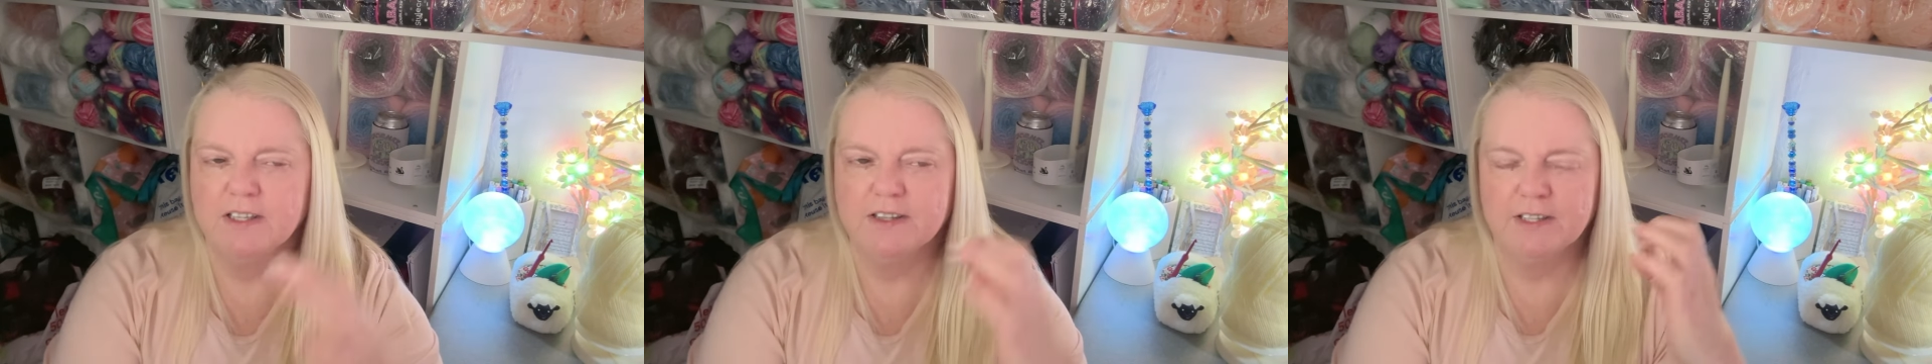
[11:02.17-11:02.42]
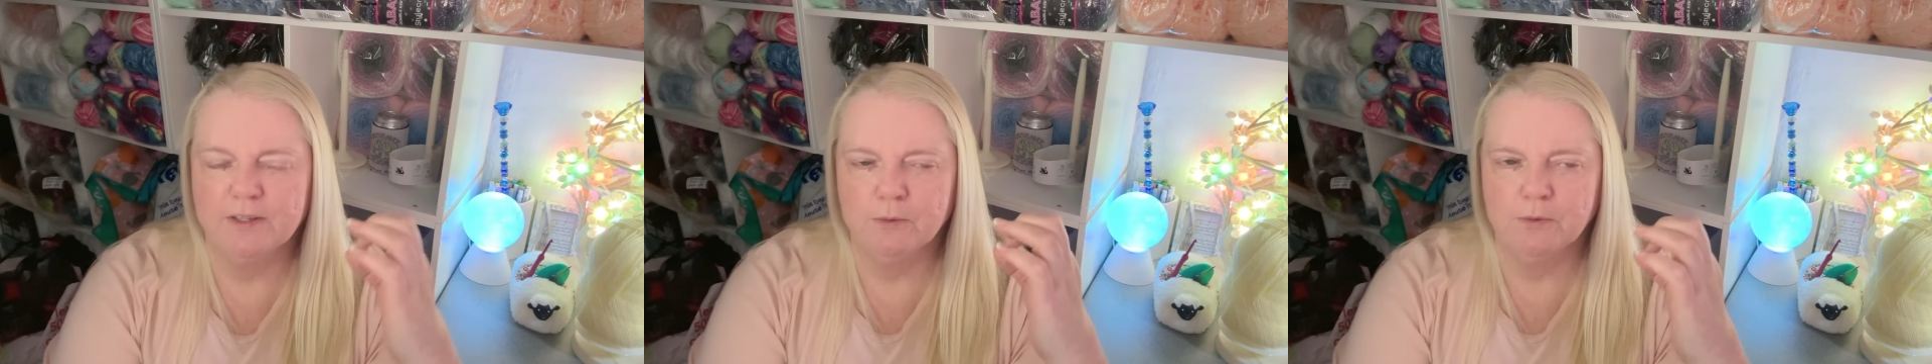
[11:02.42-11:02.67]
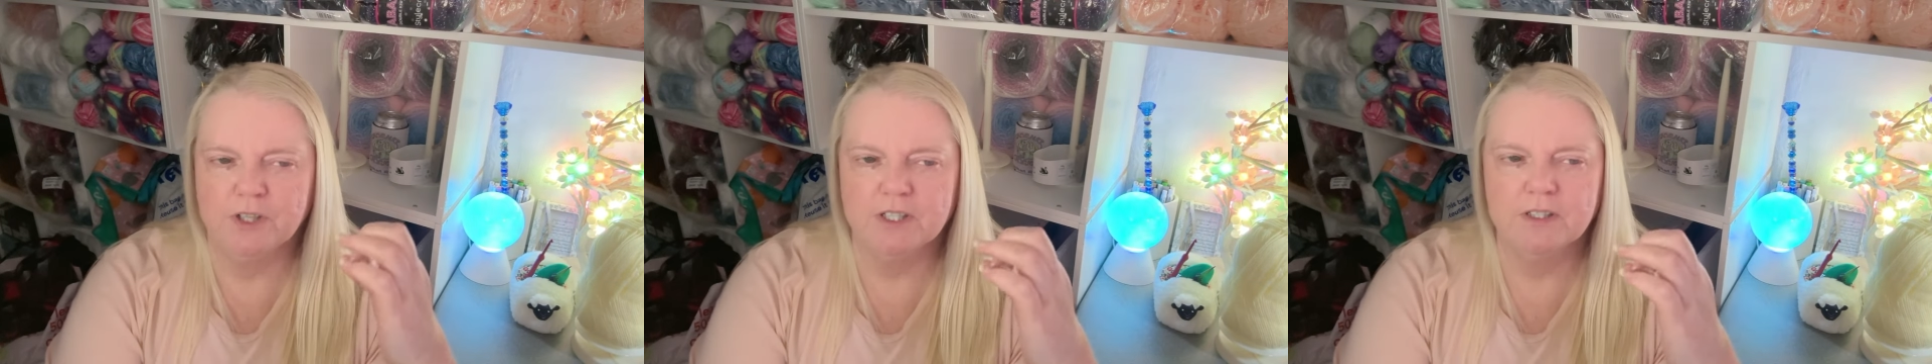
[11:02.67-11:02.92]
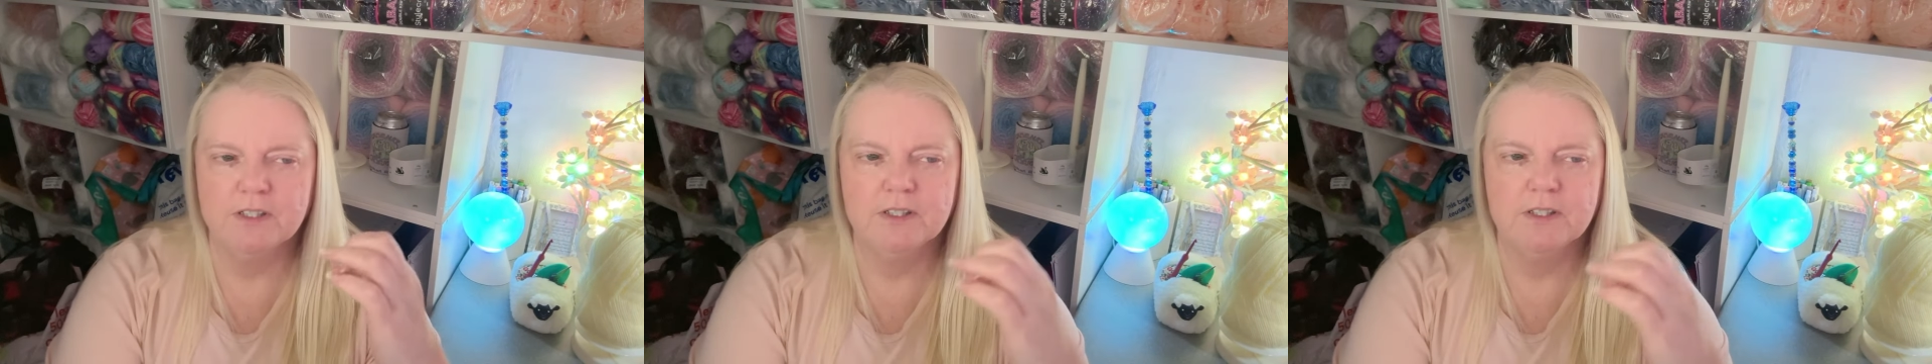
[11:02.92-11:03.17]
the order.
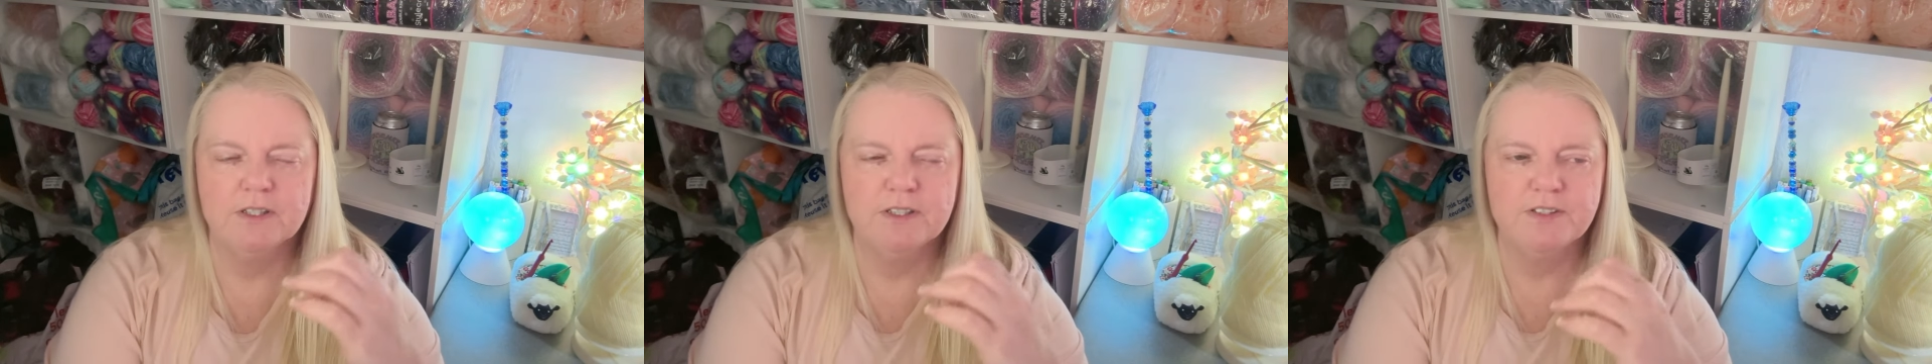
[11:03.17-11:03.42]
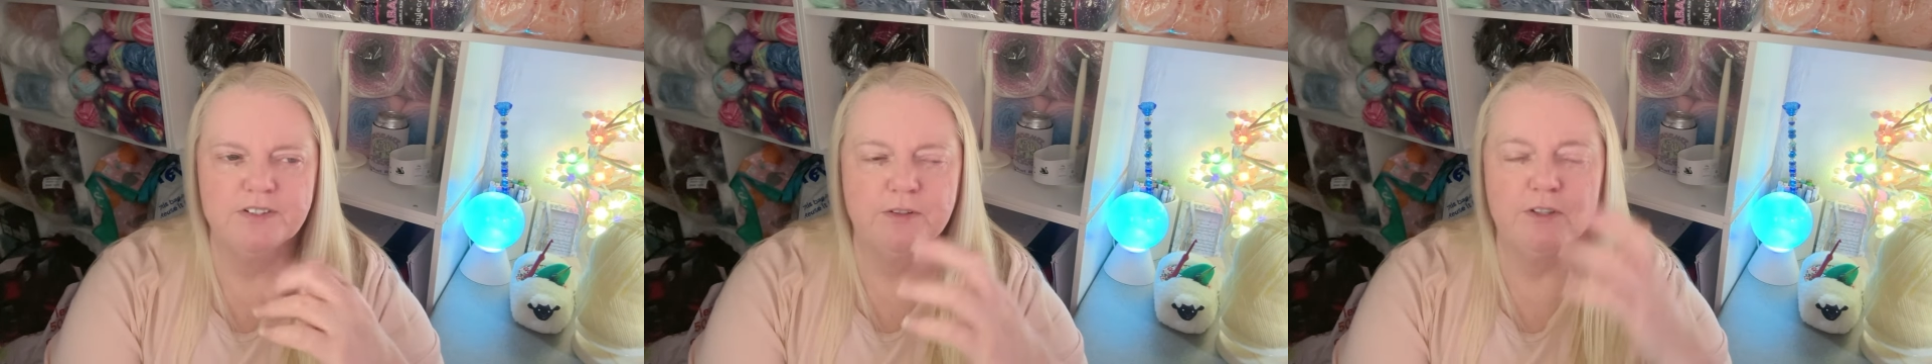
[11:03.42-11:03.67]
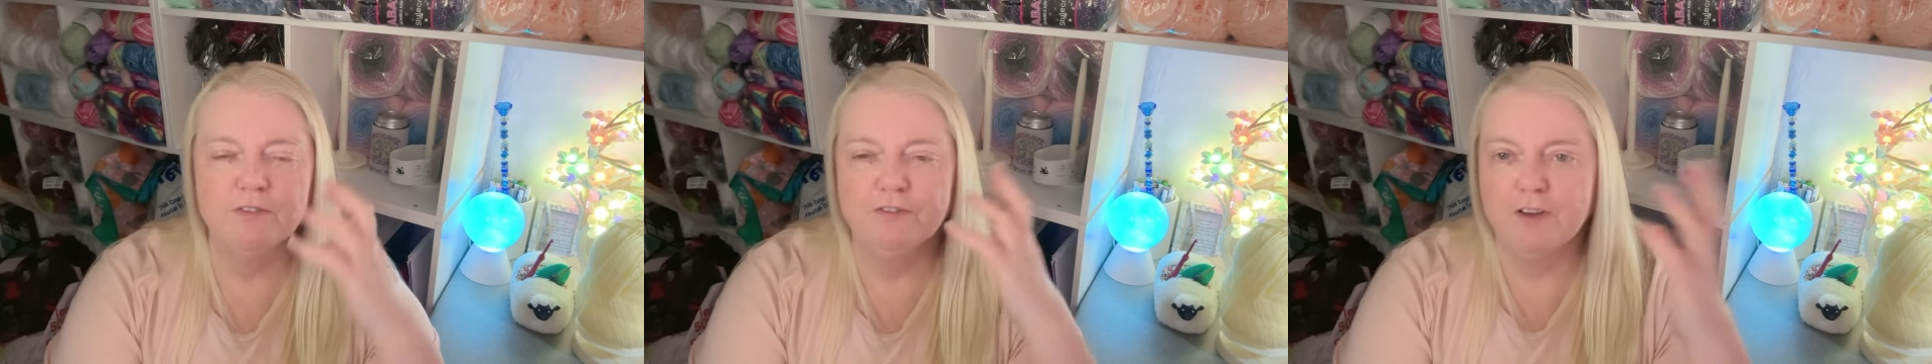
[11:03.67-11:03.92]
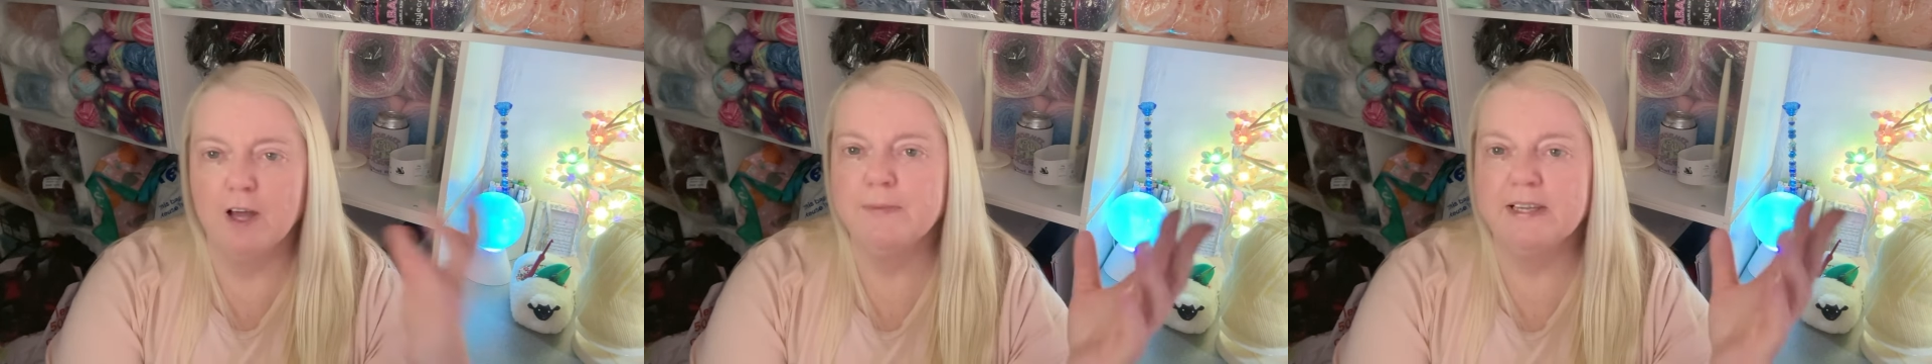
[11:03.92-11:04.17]
So
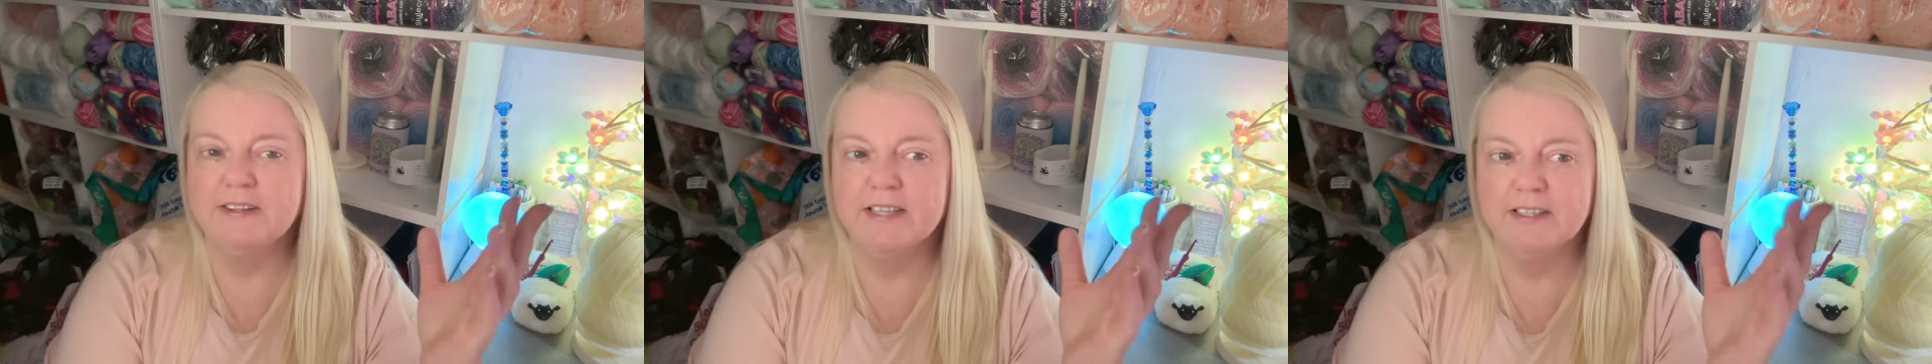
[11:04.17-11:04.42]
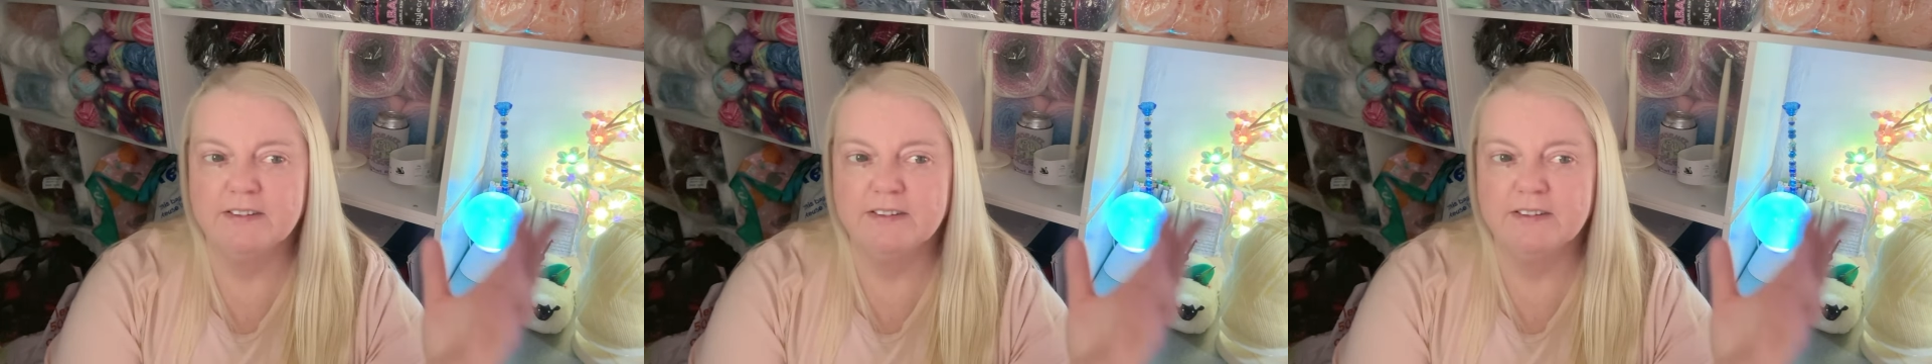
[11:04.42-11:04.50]
confirming, then